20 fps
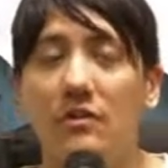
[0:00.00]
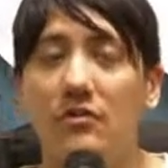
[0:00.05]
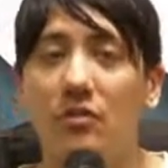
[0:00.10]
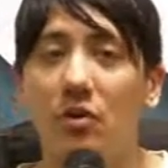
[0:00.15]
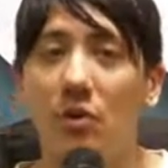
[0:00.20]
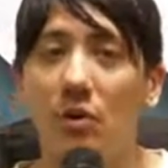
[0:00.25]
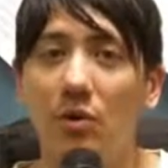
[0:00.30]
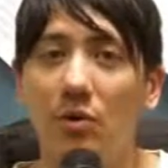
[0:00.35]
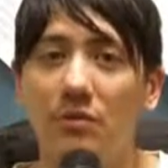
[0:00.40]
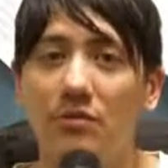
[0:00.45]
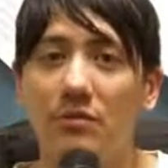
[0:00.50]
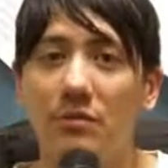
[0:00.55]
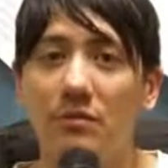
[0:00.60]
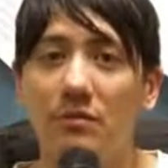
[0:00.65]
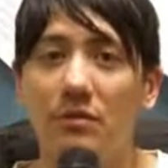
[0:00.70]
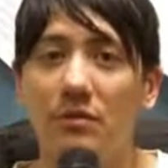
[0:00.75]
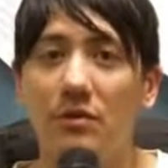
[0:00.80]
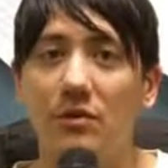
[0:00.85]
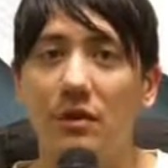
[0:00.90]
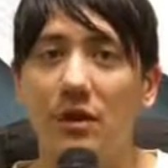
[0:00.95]
I told some
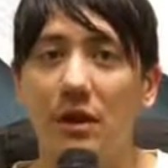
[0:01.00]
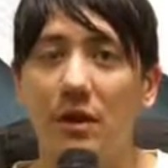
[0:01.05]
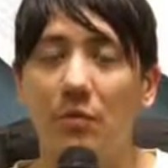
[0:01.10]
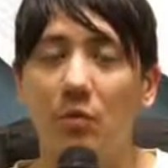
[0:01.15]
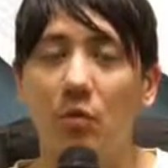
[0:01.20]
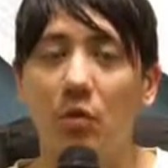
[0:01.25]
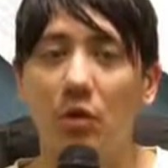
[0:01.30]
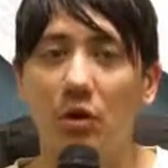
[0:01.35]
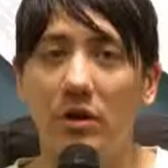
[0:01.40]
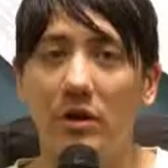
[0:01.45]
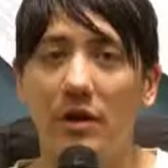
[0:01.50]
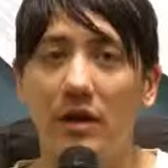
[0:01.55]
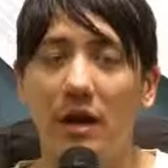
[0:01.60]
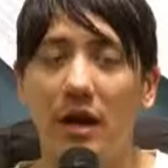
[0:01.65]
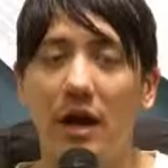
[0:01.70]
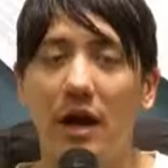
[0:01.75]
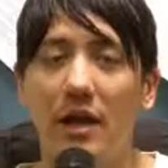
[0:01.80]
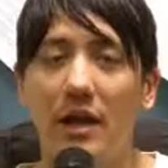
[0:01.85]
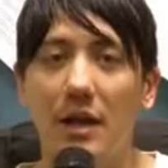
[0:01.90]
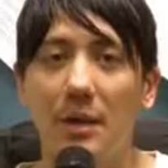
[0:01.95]
of you that I'm
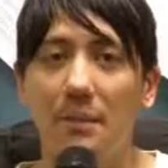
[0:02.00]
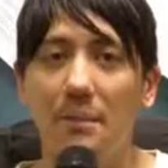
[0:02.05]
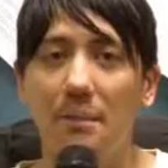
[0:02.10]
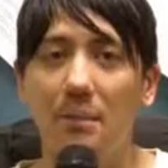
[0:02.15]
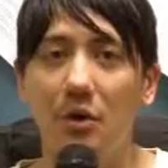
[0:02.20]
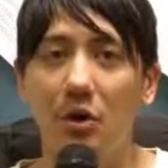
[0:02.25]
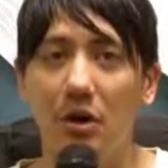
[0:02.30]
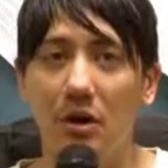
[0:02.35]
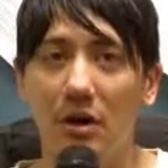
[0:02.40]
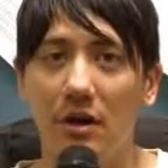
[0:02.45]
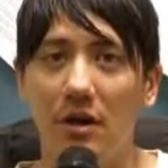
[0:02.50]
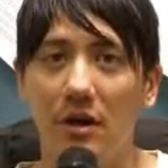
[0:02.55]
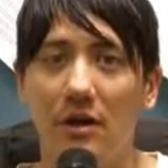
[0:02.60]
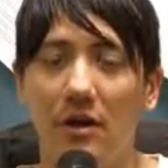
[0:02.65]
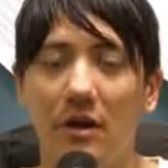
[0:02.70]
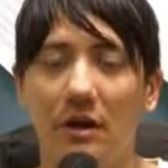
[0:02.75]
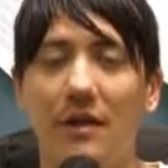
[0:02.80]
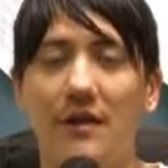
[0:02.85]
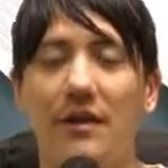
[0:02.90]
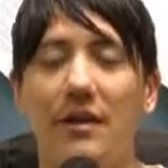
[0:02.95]
working on a book,
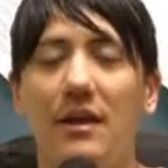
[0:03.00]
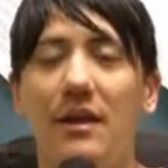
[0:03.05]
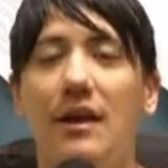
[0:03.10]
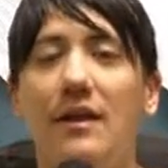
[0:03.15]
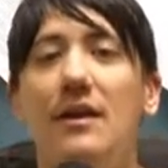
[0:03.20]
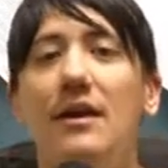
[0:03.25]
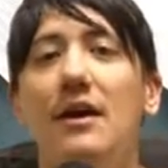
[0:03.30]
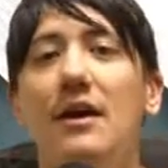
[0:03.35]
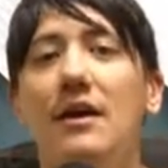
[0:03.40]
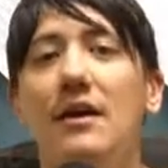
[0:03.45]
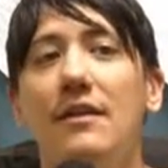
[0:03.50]
and again,